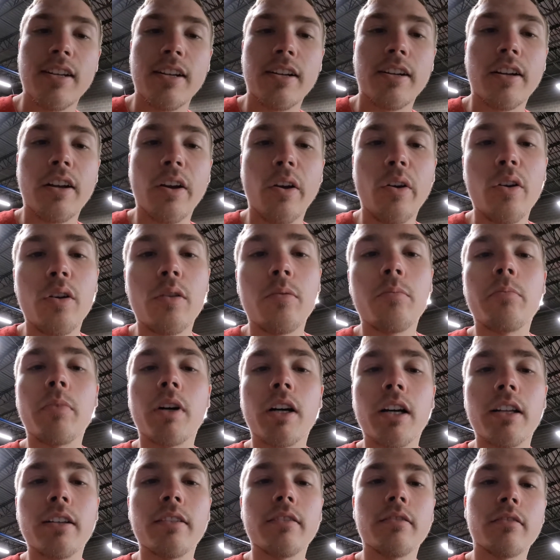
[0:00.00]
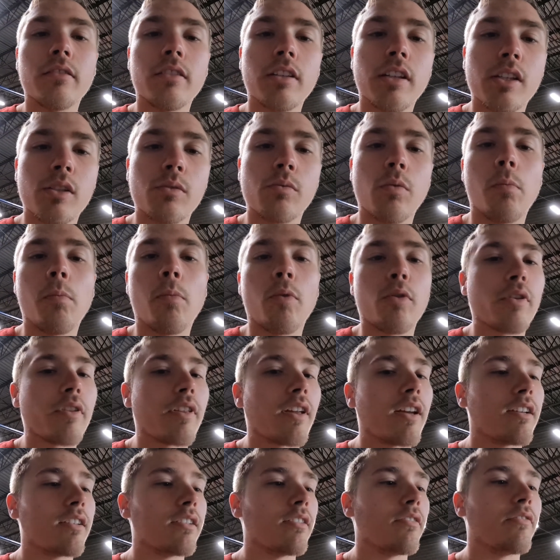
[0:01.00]
Cerakote them, but it's one more
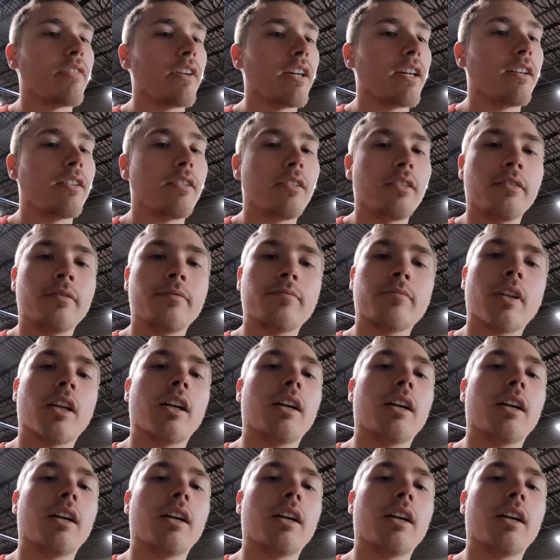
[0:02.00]
thing to fail.